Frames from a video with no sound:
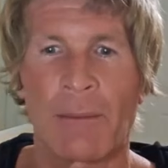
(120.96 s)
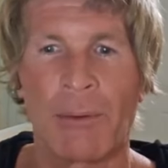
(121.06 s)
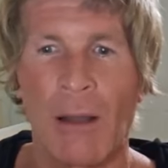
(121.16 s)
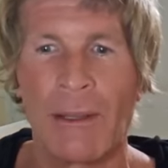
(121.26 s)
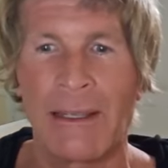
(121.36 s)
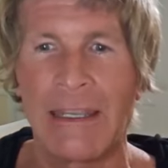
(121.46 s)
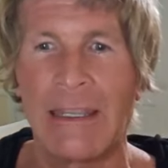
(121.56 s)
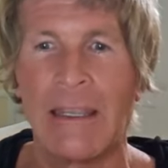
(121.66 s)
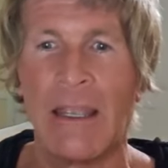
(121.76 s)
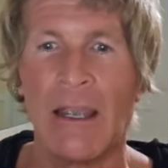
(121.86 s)
public
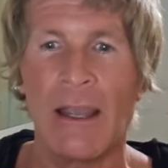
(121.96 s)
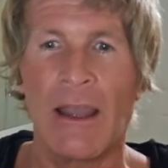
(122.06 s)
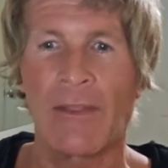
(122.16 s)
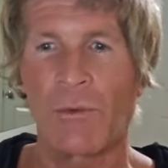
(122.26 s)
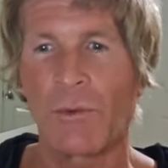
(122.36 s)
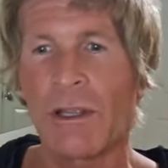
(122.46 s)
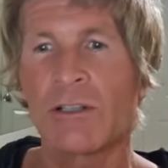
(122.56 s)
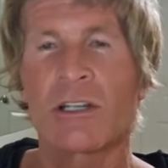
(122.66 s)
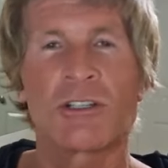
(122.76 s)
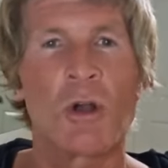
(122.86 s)
key and the real
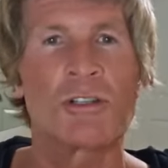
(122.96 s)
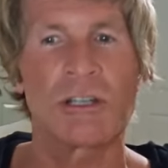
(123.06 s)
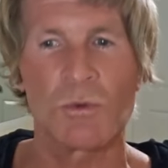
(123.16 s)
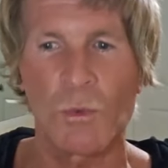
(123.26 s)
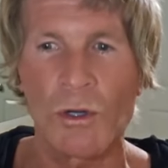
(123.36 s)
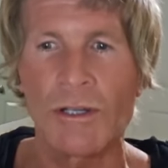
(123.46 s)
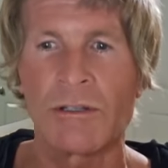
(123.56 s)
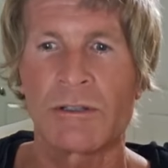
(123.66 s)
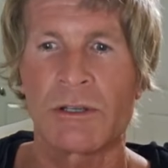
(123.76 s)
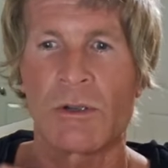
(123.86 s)
Satoshi
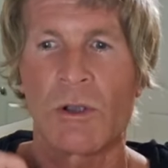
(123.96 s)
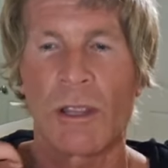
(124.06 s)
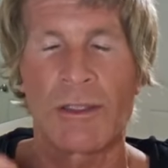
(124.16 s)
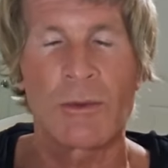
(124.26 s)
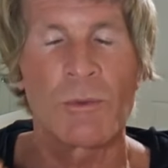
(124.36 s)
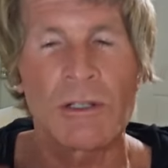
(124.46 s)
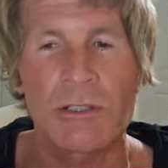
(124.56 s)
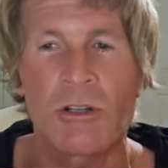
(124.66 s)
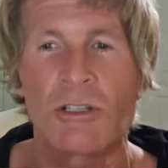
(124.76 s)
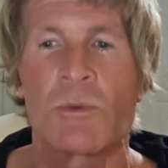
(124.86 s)
wouldn't, the real
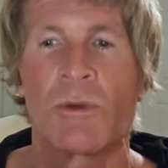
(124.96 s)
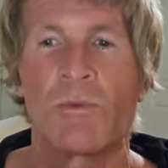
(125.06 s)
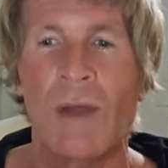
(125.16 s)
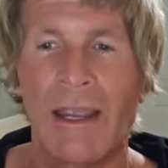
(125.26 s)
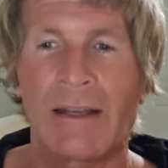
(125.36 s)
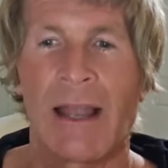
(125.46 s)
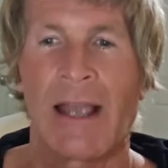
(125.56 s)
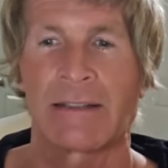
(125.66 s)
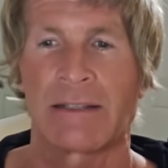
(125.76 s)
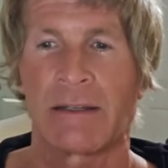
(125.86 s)
Satoshi would
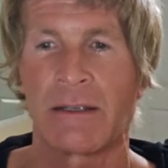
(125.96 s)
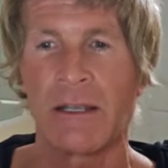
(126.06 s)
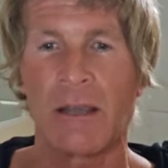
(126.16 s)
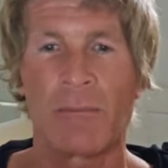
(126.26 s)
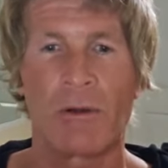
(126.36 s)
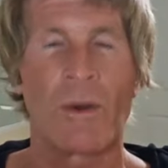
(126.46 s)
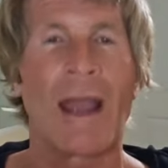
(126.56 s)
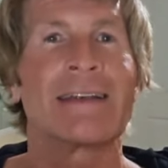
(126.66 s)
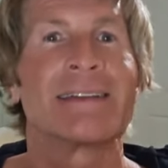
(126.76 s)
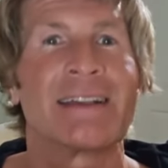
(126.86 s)
recognize it, but
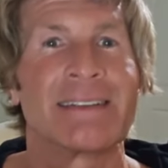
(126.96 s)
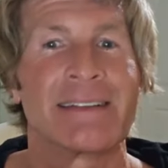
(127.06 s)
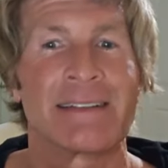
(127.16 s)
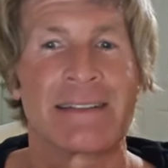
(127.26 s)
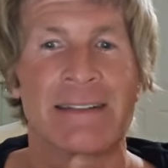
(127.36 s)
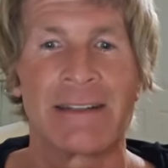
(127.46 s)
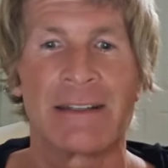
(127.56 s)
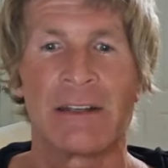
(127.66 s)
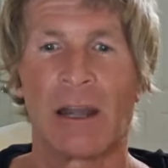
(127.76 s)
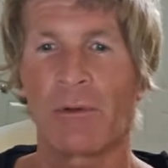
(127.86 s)
Wright doesn't.
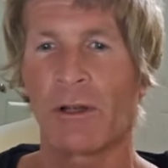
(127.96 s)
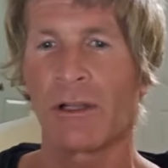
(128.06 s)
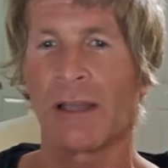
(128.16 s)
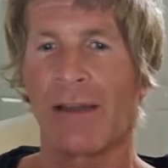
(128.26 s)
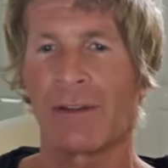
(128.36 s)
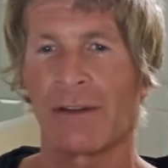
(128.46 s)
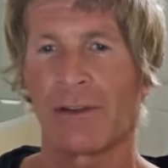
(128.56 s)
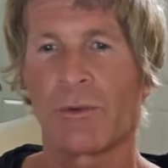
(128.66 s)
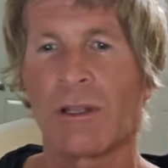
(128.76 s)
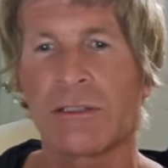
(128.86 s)
Number 11,
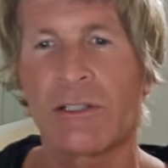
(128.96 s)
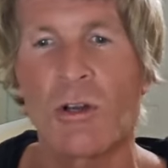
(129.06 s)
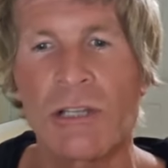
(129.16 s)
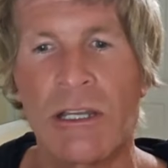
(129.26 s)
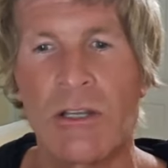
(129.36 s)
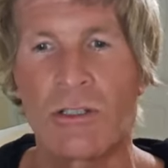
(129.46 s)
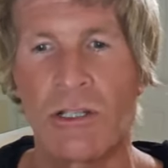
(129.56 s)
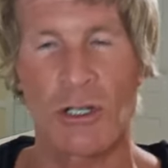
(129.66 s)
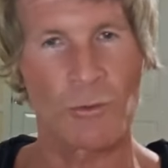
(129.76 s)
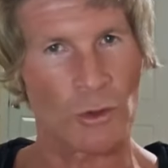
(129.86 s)
the real Satoshi used the
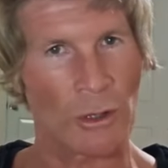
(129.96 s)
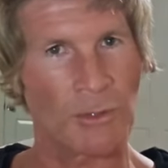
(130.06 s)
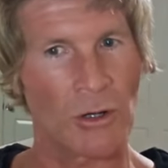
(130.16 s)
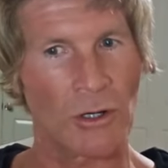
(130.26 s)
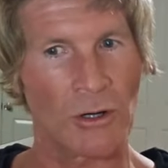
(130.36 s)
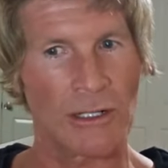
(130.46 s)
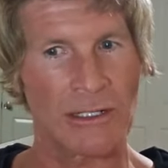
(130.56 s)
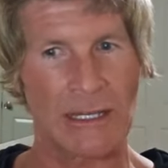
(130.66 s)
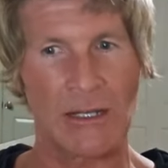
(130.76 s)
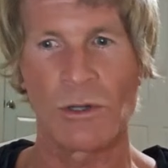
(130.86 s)
term
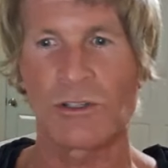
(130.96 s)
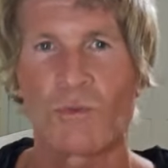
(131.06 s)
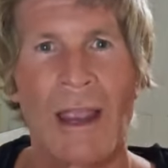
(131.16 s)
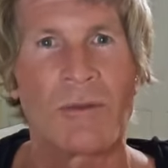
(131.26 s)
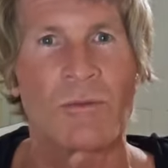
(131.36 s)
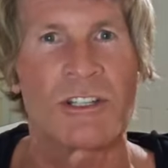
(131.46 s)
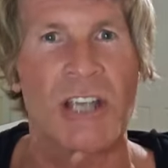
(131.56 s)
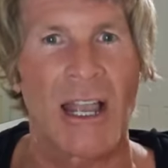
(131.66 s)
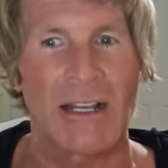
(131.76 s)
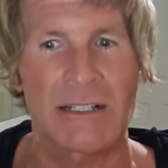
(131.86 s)
cryptocurrency, which Wright
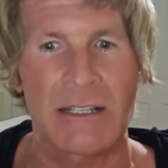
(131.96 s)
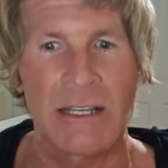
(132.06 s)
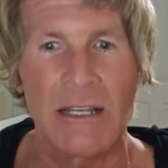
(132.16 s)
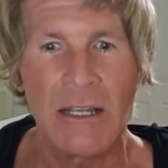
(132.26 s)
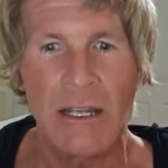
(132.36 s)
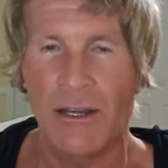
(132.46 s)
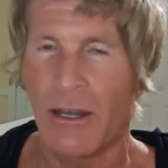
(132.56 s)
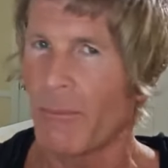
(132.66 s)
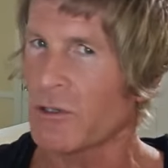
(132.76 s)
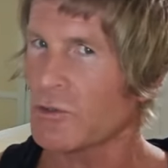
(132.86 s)
rejects.
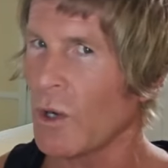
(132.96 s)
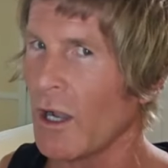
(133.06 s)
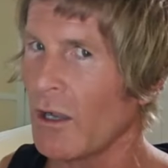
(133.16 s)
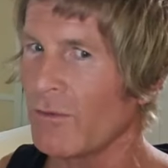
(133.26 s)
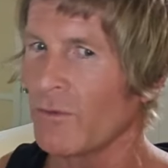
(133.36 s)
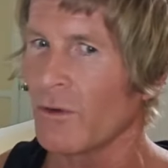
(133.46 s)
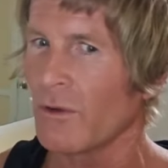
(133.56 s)
Number 12,